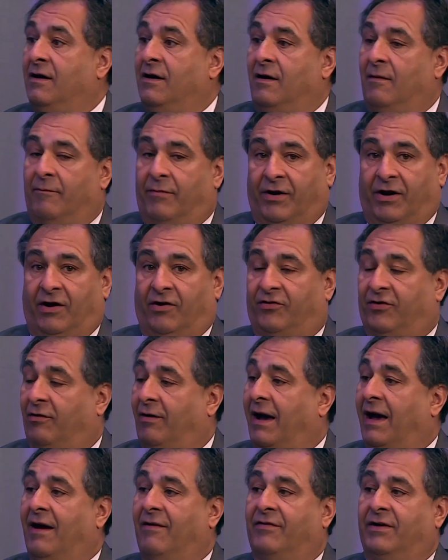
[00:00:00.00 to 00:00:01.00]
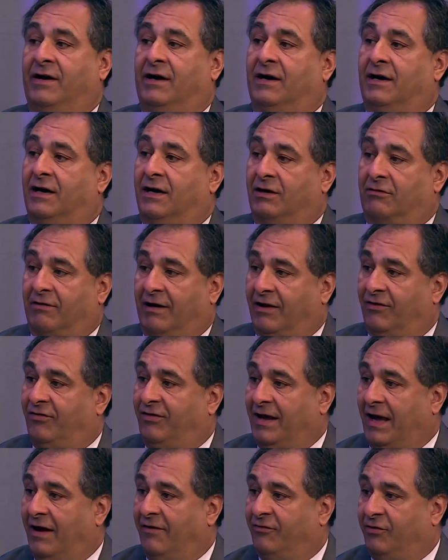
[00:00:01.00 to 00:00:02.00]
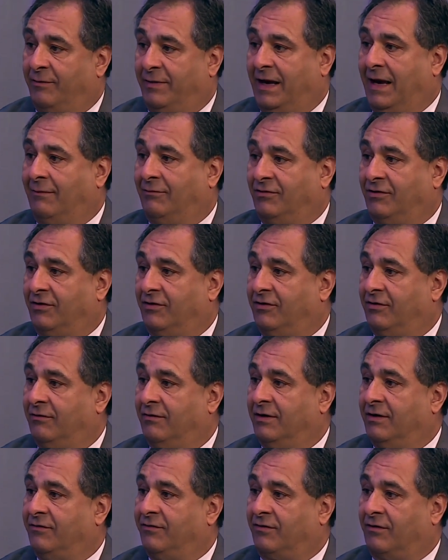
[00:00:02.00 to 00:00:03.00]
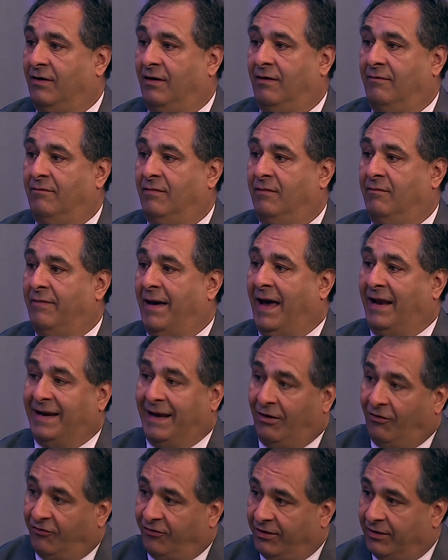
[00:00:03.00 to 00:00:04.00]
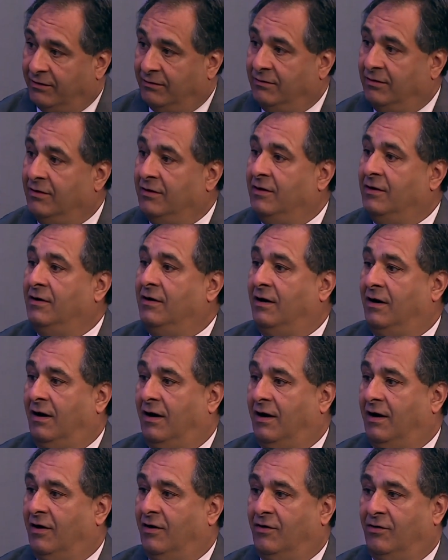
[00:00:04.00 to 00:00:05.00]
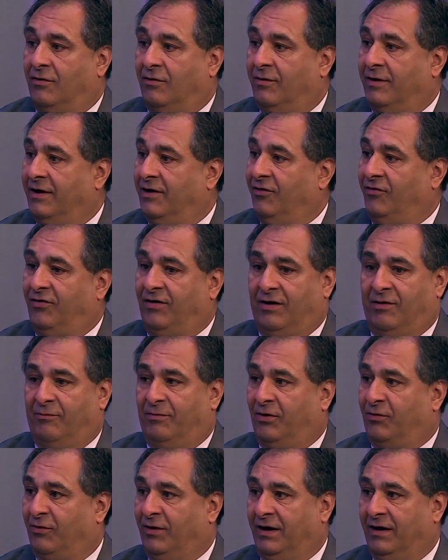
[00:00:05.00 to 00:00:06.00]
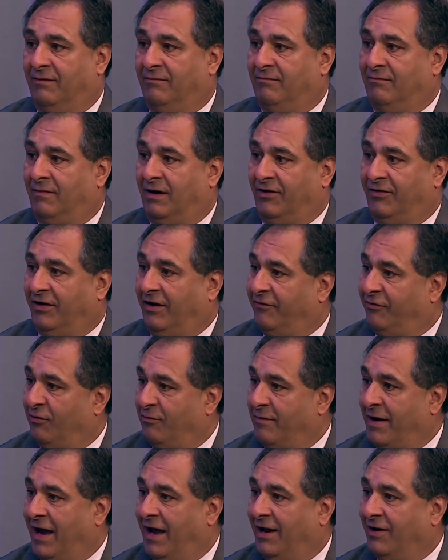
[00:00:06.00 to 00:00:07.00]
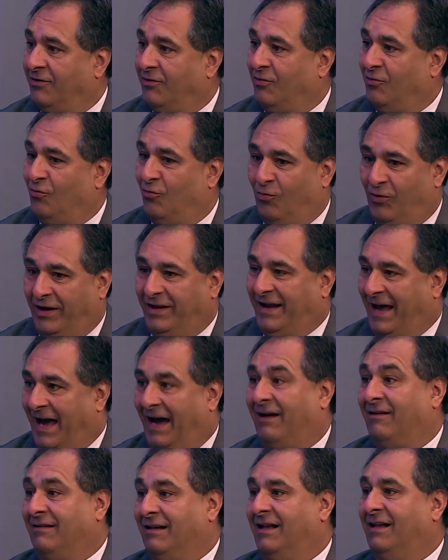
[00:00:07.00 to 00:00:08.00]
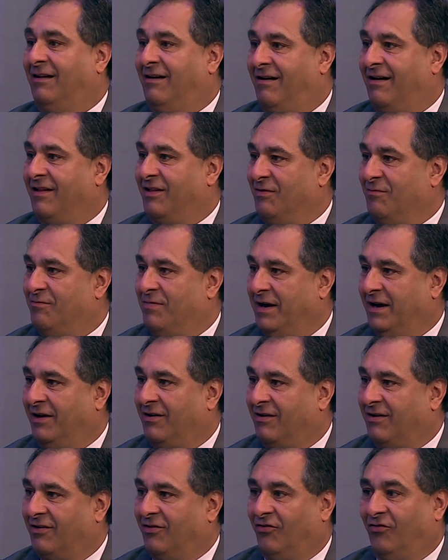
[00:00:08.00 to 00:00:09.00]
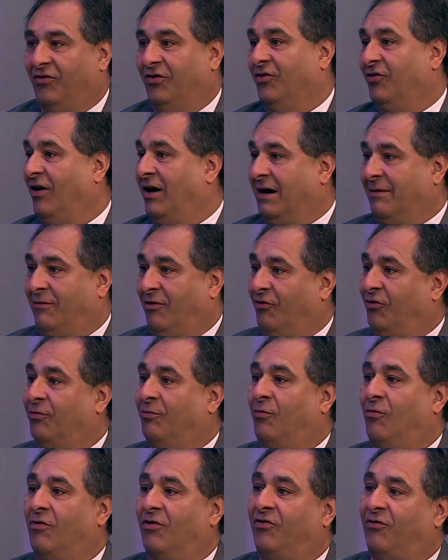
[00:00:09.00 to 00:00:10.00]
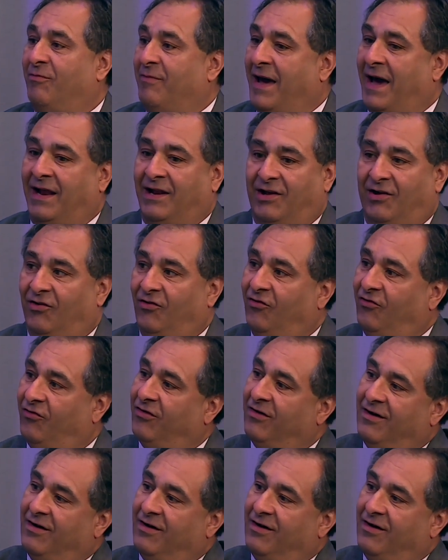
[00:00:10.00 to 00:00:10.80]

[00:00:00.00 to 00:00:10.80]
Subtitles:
but also having a great staff to be able to do it, from Matt Nelson, who is, between myself and Matt, we tackle a lot of the big hurdles. You talk about sports, Matt is,